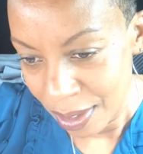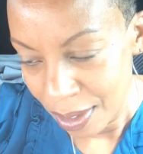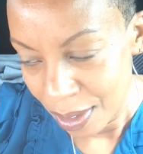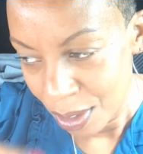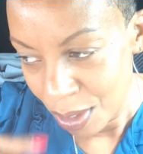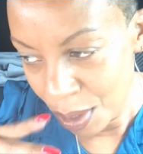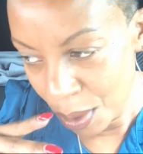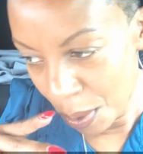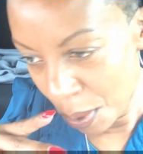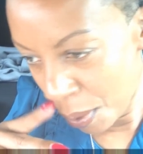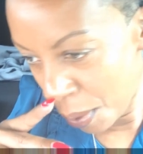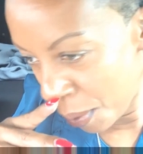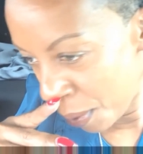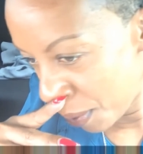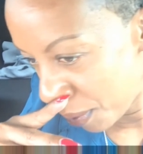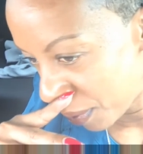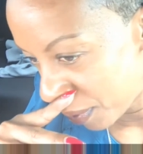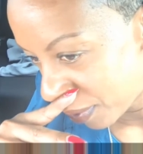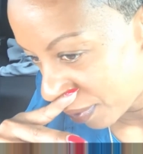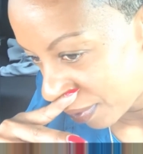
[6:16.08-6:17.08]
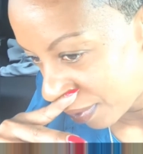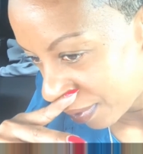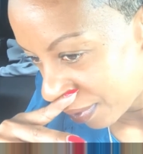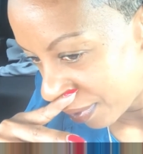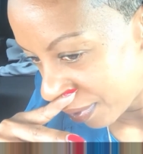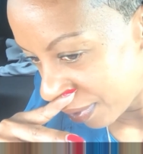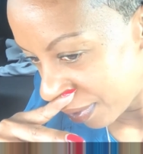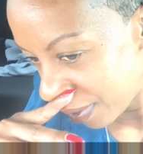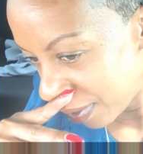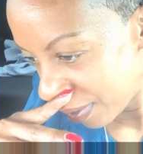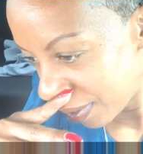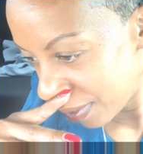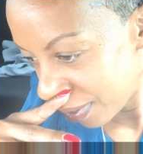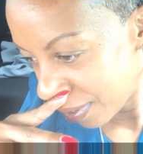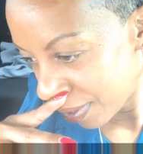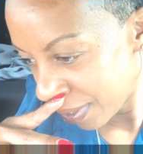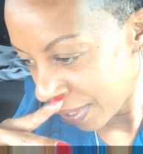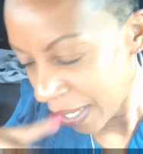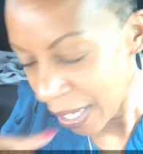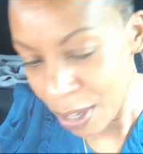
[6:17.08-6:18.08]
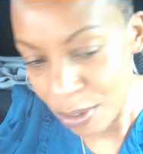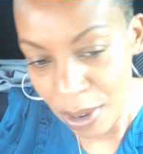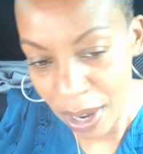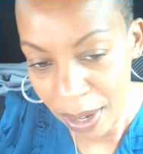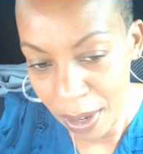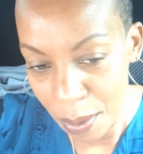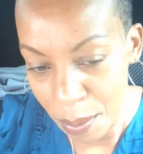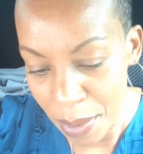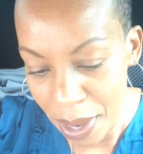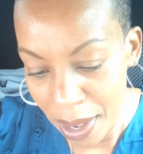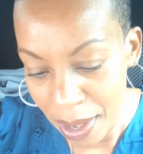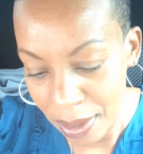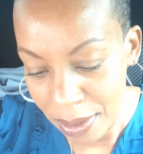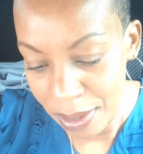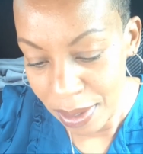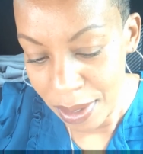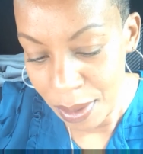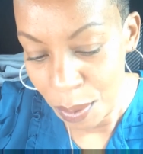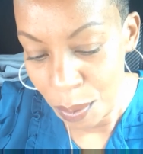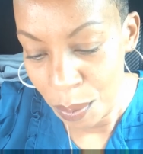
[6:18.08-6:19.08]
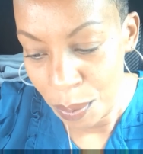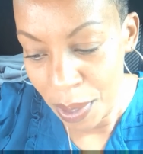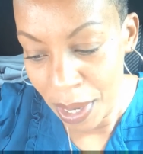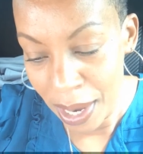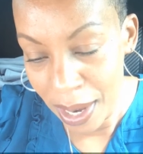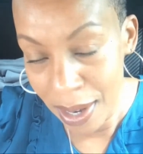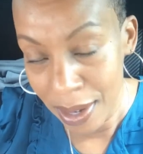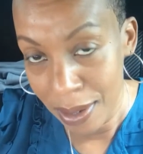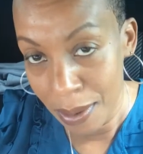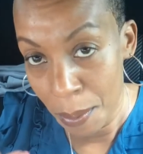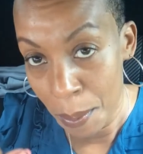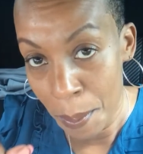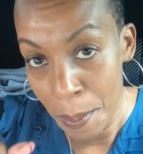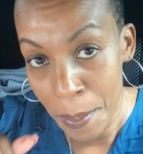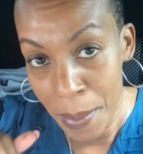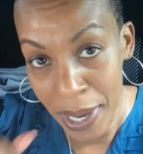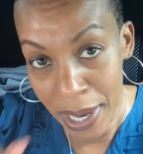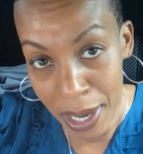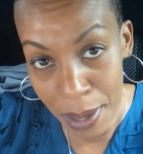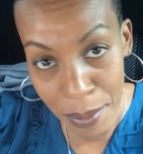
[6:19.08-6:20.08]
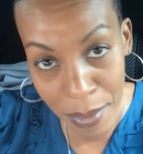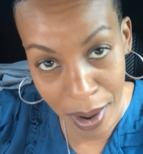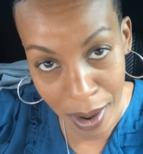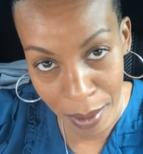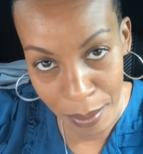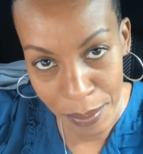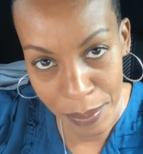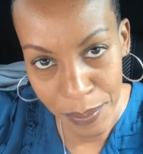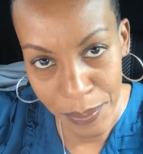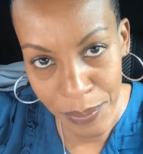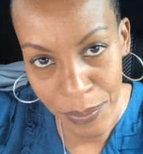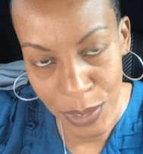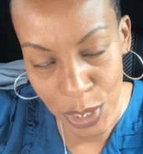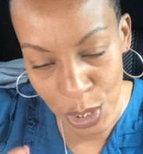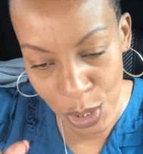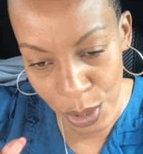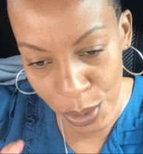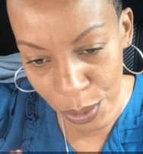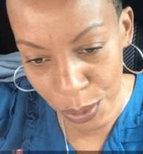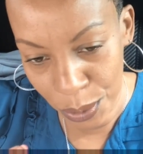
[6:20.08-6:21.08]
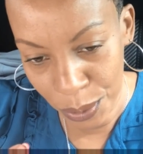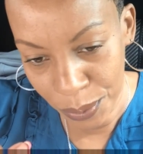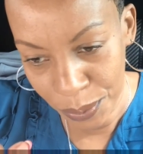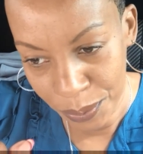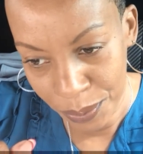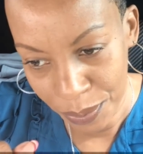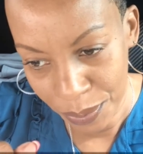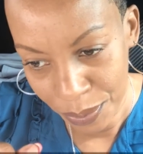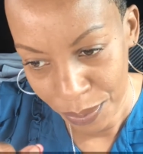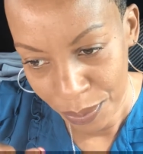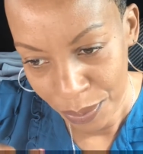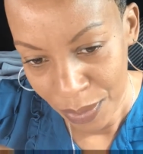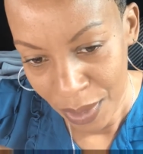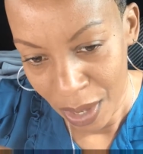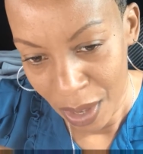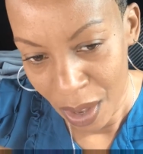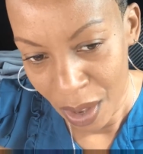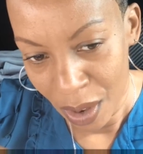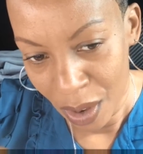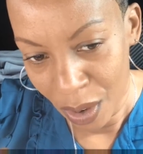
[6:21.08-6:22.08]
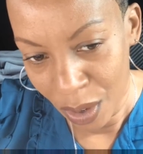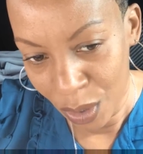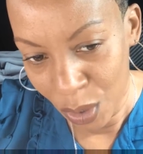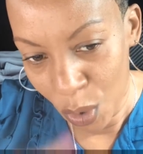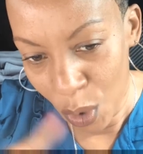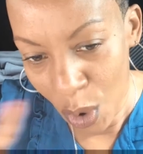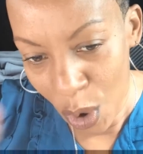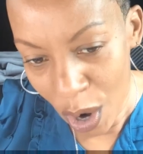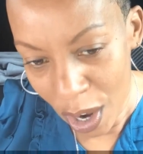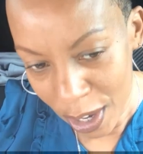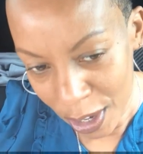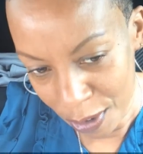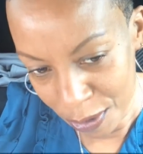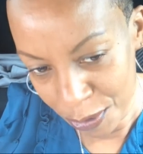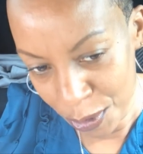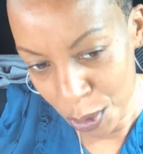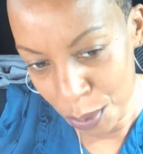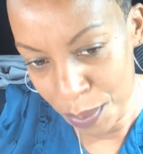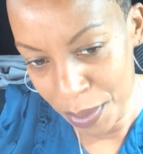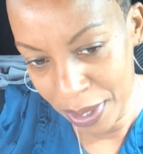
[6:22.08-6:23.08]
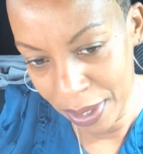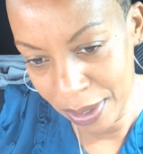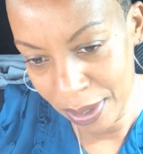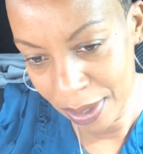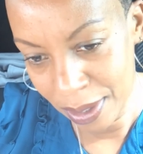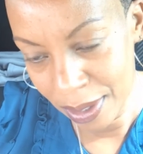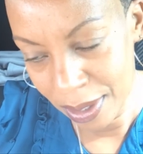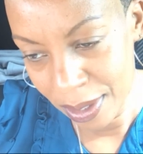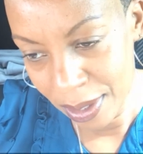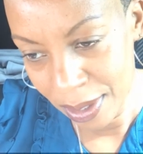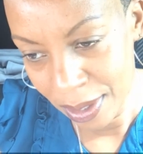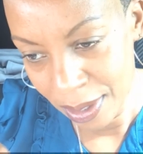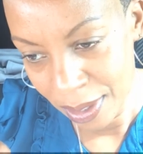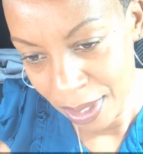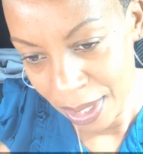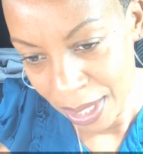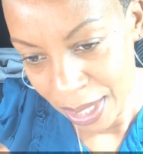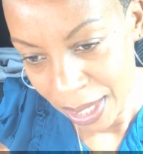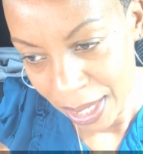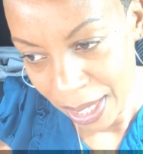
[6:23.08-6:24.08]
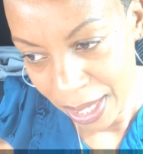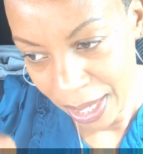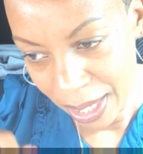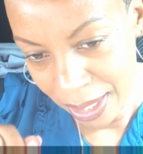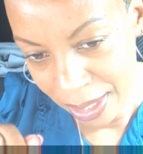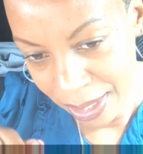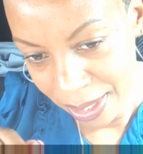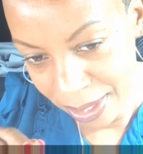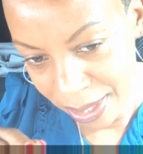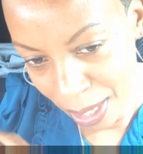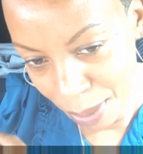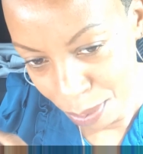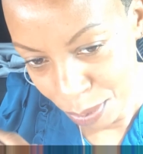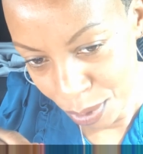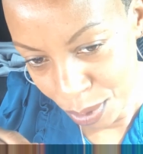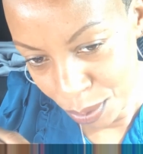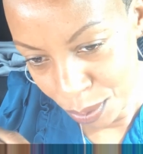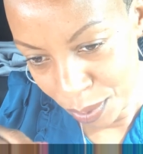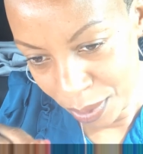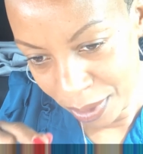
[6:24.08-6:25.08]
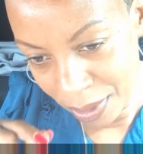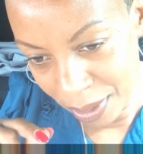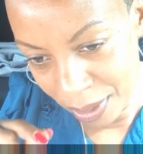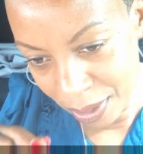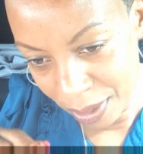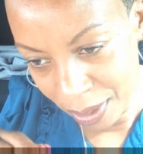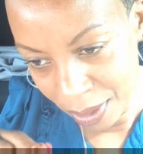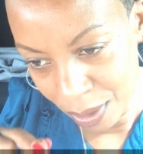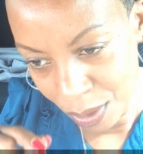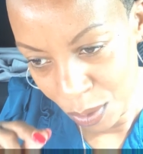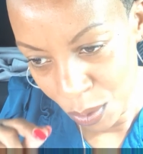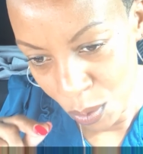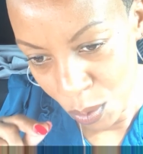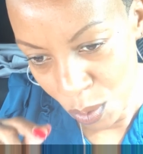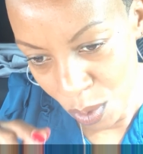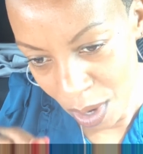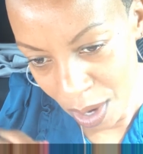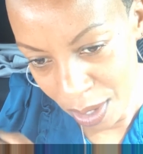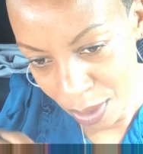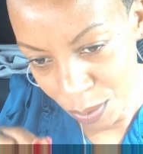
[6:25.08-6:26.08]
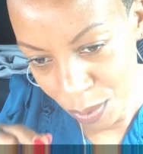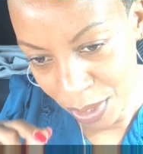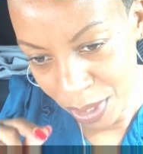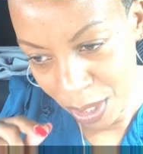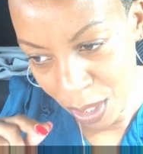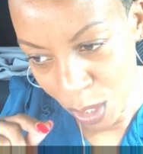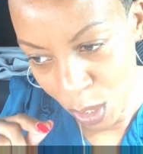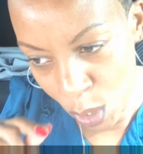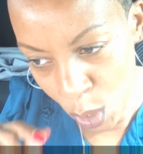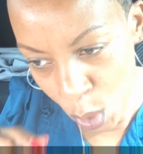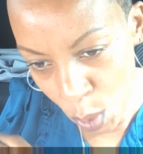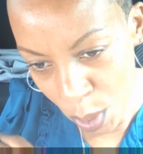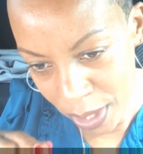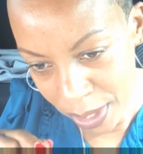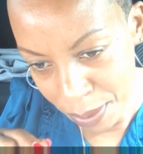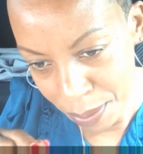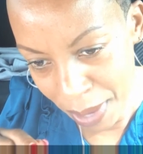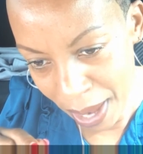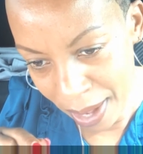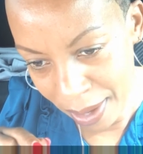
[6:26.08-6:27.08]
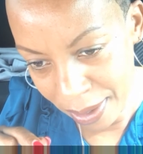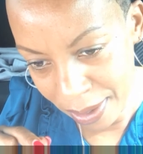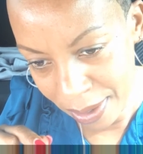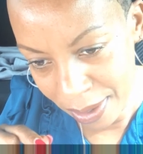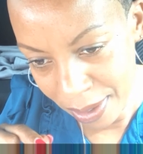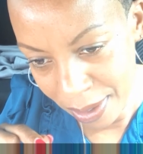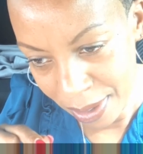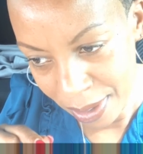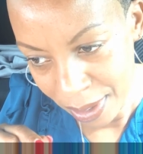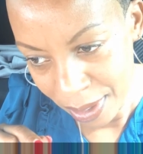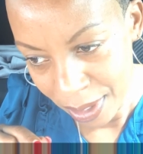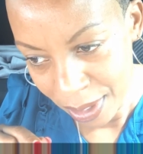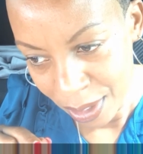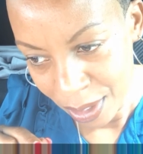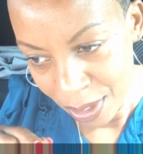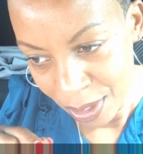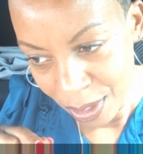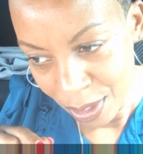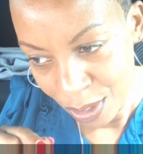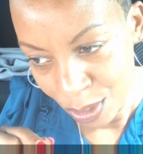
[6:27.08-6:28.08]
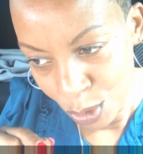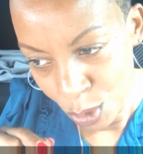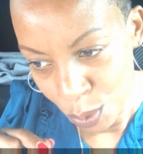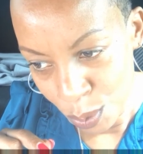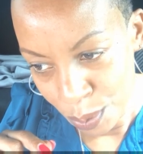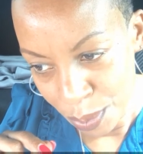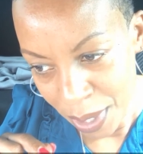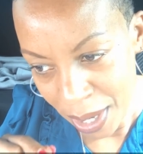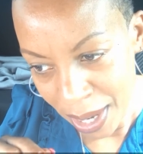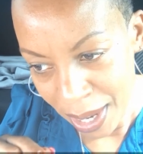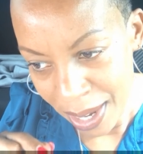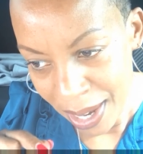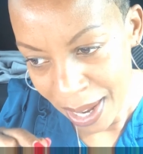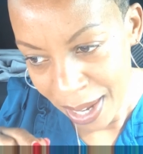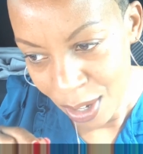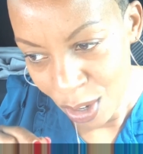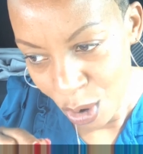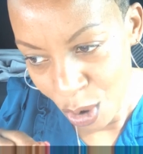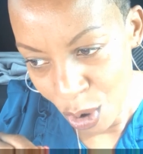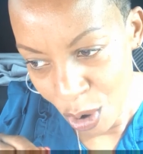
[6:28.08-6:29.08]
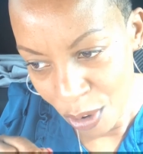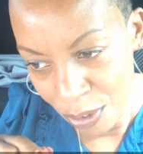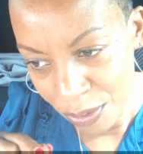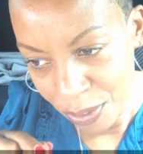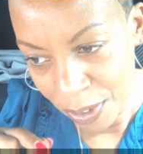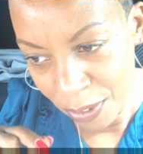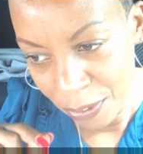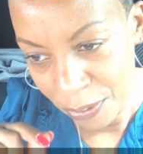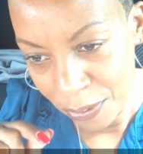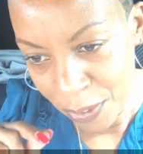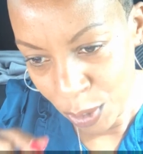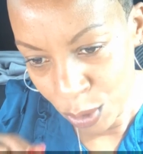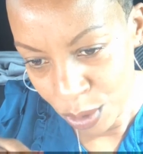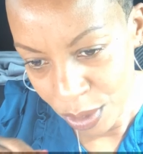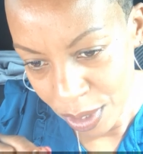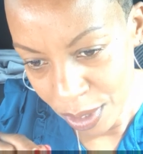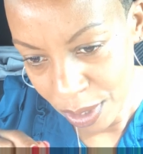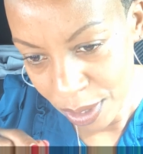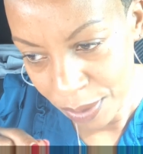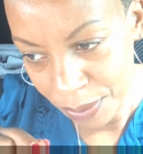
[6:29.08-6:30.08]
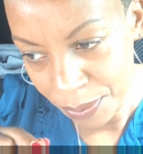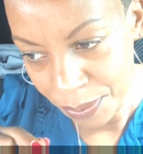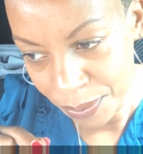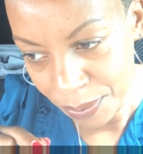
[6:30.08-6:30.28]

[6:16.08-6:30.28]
So he recommends pay the minimum due on all of your bills, except with the one with the lowest balance. You pay that off first,